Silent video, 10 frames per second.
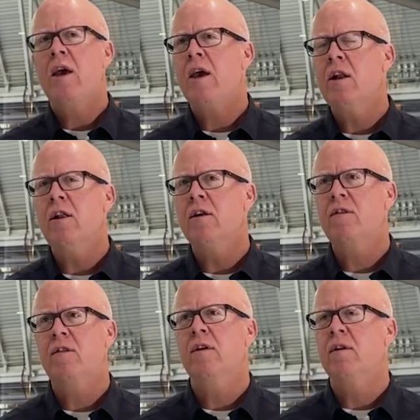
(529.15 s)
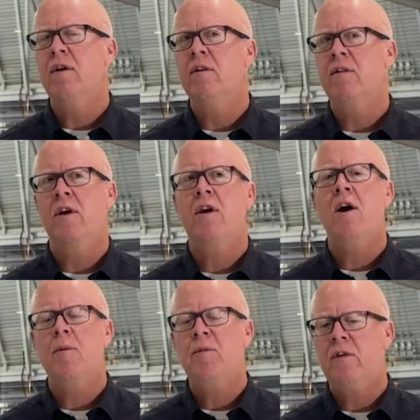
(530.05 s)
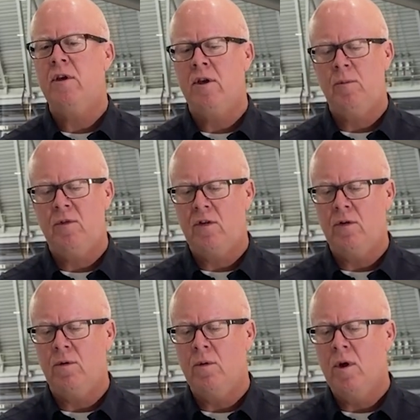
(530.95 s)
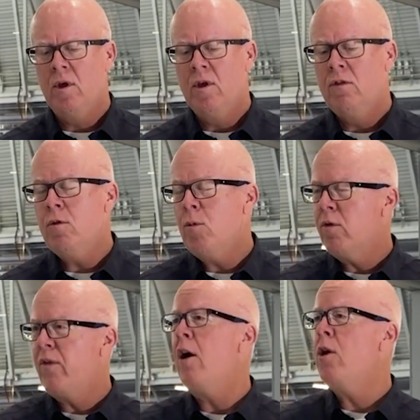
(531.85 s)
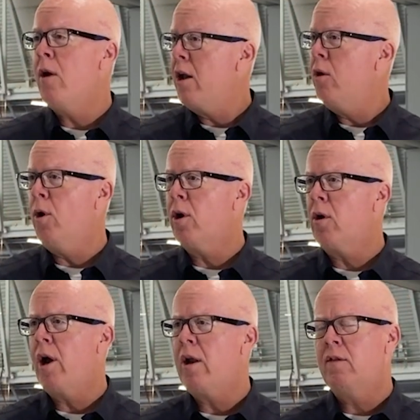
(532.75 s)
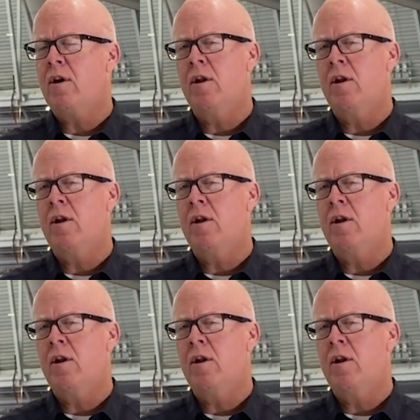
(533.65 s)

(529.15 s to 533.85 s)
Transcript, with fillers: analysts and, and SecOps teams to do more value added work, right? It's